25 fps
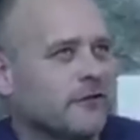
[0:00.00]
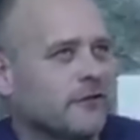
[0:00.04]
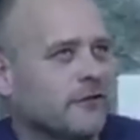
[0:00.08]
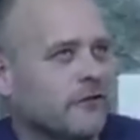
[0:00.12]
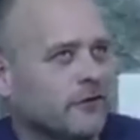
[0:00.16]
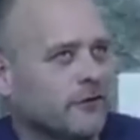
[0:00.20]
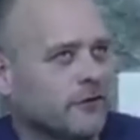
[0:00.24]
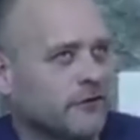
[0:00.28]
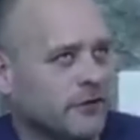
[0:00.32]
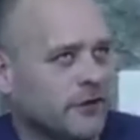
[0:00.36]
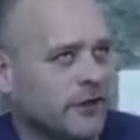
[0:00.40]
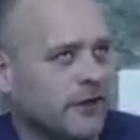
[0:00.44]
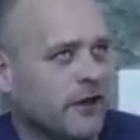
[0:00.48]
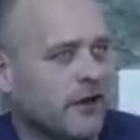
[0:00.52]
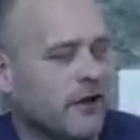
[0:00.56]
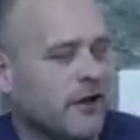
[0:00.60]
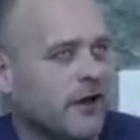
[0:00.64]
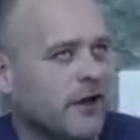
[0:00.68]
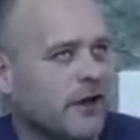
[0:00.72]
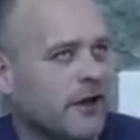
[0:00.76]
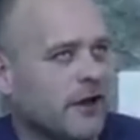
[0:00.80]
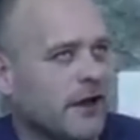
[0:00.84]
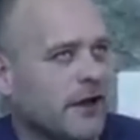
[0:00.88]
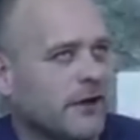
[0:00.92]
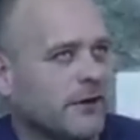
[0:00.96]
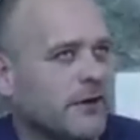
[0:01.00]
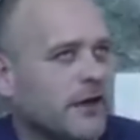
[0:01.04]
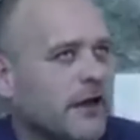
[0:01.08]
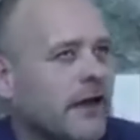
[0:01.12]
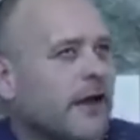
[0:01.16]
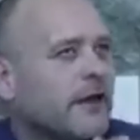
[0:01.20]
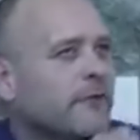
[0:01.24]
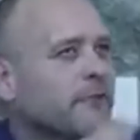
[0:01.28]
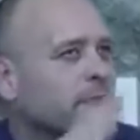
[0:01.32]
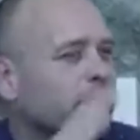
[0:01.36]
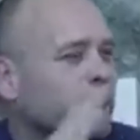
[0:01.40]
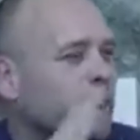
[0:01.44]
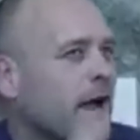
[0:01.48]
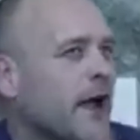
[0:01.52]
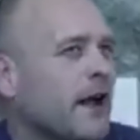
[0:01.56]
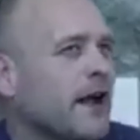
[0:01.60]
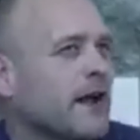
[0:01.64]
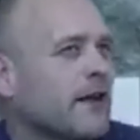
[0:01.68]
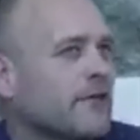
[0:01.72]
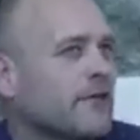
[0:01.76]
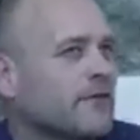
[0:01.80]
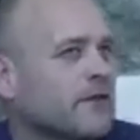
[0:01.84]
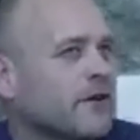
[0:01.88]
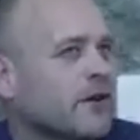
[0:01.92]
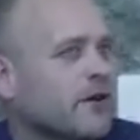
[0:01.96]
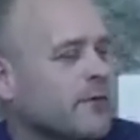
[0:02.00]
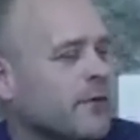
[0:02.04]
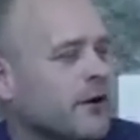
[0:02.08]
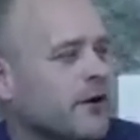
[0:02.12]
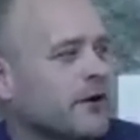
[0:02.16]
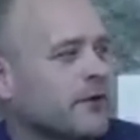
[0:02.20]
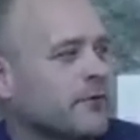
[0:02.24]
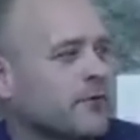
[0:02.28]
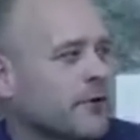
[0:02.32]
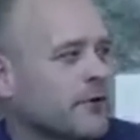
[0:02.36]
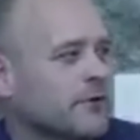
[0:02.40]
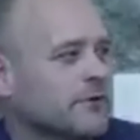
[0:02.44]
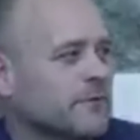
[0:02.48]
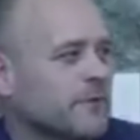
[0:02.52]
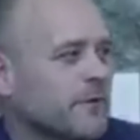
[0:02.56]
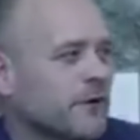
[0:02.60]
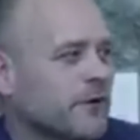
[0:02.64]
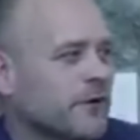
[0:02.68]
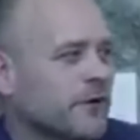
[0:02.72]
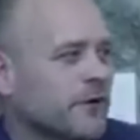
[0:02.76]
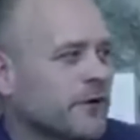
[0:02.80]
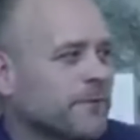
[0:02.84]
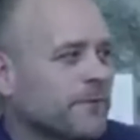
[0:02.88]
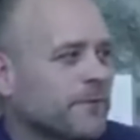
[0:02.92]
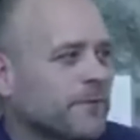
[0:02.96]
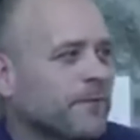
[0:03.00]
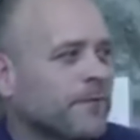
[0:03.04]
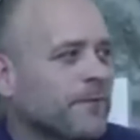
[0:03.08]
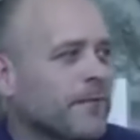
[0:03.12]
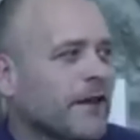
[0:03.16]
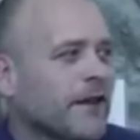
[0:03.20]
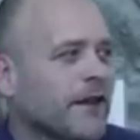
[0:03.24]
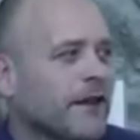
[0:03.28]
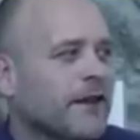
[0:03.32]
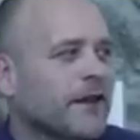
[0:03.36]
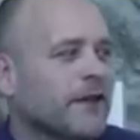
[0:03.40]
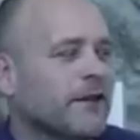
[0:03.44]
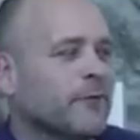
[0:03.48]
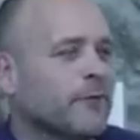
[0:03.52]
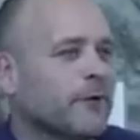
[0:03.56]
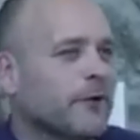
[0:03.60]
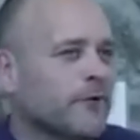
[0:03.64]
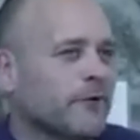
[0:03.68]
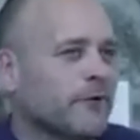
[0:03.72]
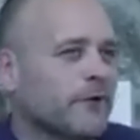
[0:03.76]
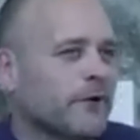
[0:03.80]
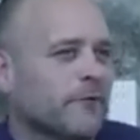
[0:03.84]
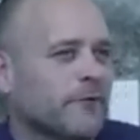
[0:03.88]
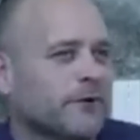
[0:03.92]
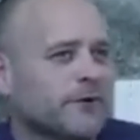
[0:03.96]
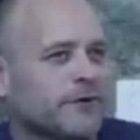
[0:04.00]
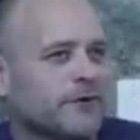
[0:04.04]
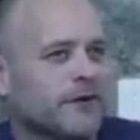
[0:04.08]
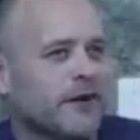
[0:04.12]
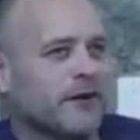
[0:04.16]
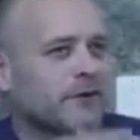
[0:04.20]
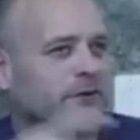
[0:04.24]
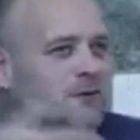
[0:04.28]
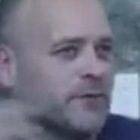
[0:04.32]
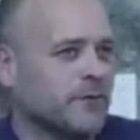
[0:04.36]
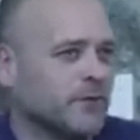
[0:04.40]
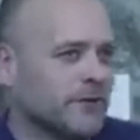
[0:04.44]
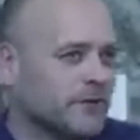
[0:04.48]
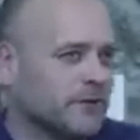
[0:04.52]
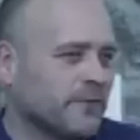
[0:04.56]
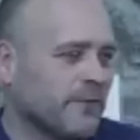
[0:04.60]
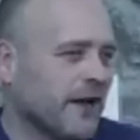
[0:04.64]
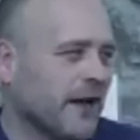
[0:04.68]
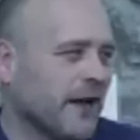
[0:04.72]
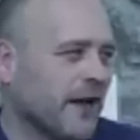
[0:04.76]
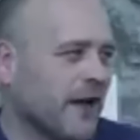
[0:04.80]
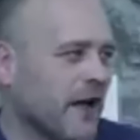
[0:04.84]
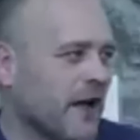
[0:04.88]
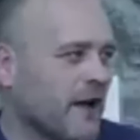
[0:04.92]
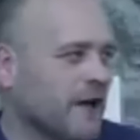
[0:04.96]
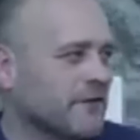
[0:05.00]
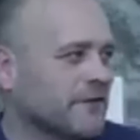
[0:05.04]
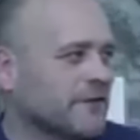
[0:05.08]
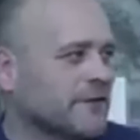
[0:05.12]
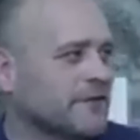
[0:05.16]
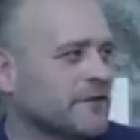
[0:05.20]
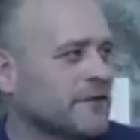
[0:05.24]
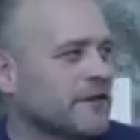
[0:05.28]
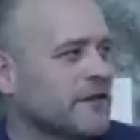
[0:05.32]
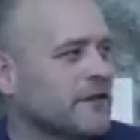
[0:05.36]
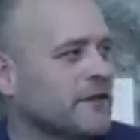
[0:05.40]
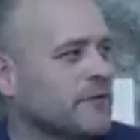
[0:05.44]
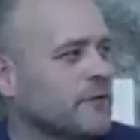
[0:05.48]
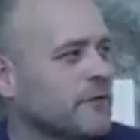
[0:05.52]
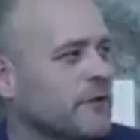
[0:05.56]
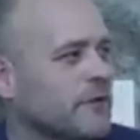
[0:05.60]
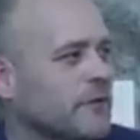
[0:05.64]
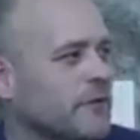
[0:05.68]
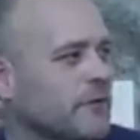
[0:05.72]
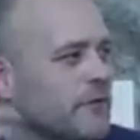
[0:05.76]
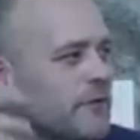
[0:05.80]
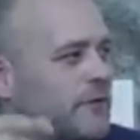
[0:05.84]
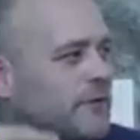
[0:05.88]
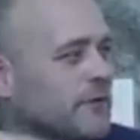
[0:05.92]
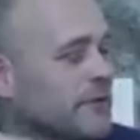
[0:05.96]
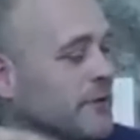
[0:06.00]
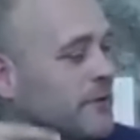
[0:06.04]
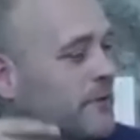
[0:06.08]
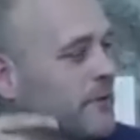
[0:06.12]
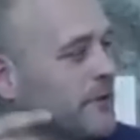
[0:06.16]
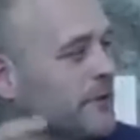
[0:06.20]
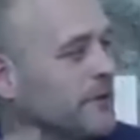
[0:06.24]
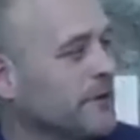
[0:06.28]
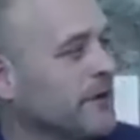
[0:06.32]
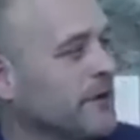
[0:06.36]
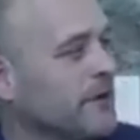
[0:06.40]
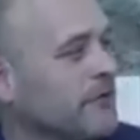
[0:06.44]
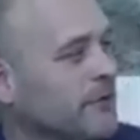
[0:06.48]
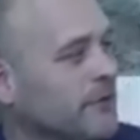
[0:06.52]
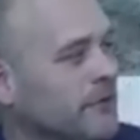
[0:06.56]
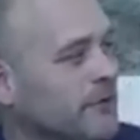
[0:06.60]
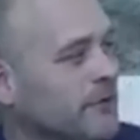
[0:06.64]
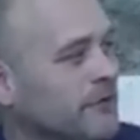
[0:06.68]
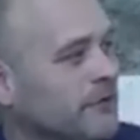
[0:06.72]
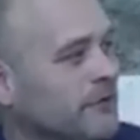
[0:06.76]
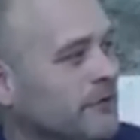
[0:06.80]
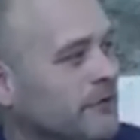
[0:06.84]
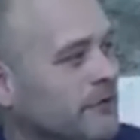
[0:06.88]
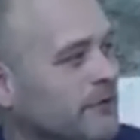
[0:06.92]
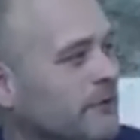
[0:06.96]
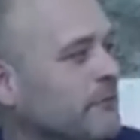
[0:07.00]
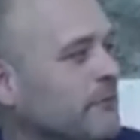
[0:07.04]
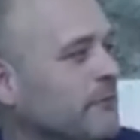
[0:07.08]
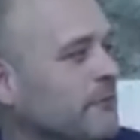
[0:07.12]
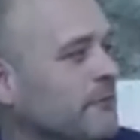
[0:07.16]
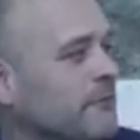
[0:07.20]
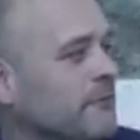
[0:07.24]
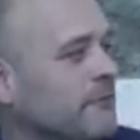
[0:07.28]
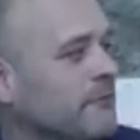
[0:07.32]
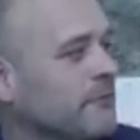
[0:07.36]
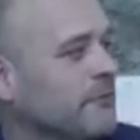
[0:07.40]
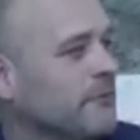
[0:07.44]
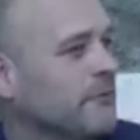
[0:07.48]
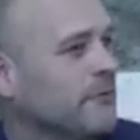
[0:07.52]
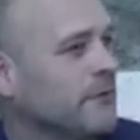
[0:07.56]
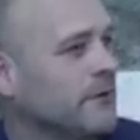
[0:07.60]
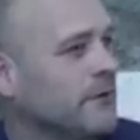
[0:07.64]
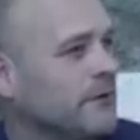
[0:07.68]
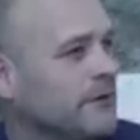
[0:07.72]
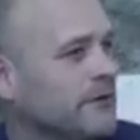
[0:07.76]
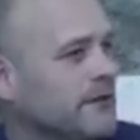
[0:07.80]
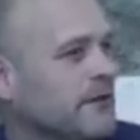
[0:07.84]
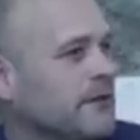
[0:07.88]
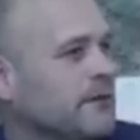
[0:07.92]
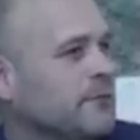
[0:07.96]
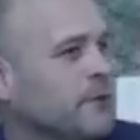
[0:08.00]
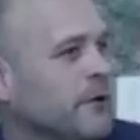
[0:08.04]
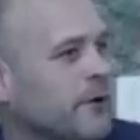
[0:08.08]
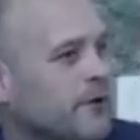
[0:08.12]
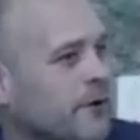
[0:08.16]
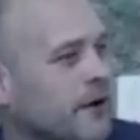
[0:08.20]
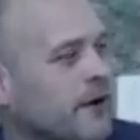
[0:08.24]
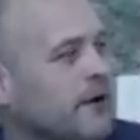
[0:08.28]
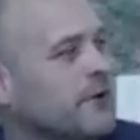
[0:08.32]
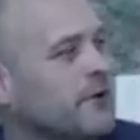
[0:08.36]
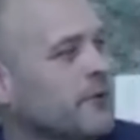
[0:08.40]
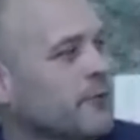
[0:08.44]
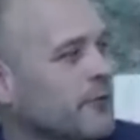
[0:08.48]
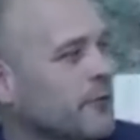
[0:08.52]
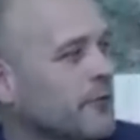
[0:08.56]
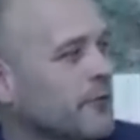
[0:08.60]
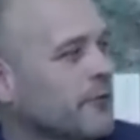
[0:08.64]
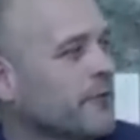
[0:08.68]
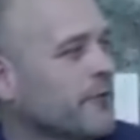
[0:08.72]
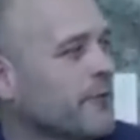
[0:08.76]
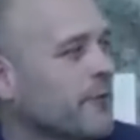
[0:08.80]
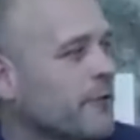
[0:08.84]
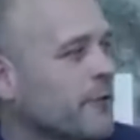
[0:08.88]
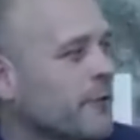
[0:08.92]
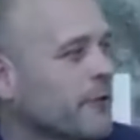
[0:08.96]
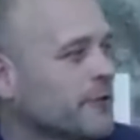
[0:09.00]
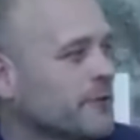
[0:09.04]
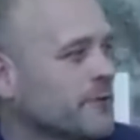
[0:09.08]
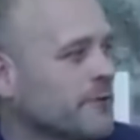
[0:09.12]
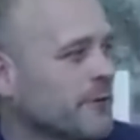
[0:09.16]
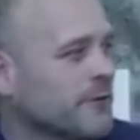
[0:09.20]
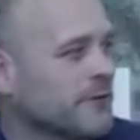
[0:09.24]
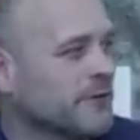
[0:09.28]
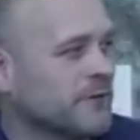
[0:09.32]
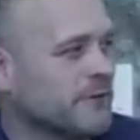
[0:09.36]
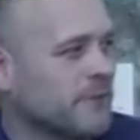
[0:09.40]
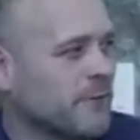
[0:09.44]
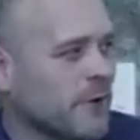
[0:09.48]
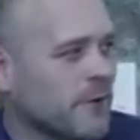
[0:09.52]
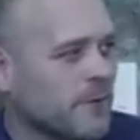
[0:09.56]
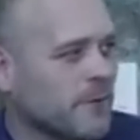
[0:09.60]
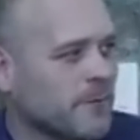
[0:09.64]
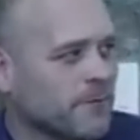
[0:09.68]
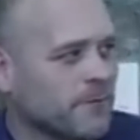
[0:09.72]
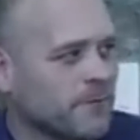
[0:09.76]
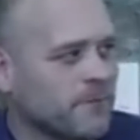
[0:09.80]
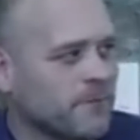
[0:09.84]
Early on, right after I married Rosemary, I was building my house, and we were living we rented a room from Rosemary's mom.